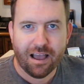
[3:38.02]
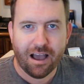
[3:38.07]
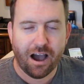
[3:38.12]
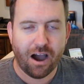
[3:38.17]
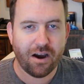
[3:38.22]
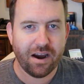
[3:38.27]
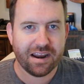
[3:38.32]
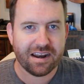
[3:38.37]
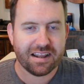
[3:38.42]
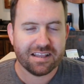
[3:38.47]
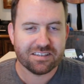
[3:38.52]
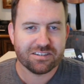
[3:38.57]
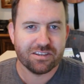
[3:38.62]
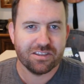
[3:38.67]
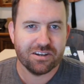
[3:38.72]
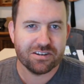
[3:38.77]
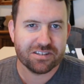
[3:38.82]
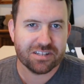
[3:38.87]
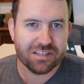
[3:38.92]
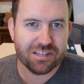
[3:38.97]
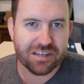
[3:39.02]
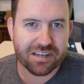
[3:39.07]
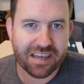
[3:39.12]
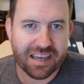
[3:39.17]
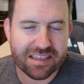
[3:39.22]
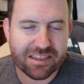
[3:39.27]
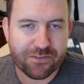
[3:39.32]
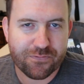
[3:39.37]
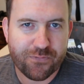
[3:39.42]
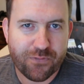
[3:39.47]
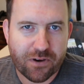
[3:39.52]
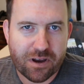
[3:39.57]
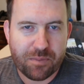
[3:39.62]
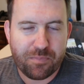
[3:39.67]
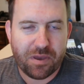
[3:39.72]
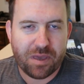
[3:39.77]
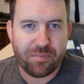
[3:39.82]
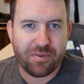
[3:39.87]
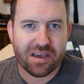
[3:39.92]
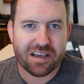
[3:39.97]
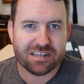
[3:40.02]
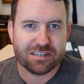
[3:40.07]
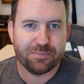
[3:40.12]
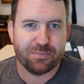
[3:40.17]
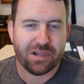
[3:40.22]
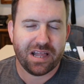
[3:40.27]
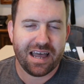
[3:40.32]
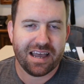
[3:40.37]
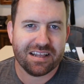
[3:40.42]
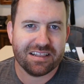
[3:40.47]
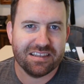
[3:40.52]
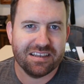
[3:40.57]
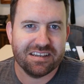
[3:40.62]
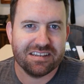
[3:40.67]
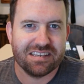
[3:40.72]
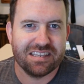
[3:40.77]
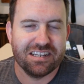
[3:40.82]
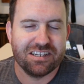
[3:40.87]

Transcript: All right, and so there's a look at the FreePBX Blacklist.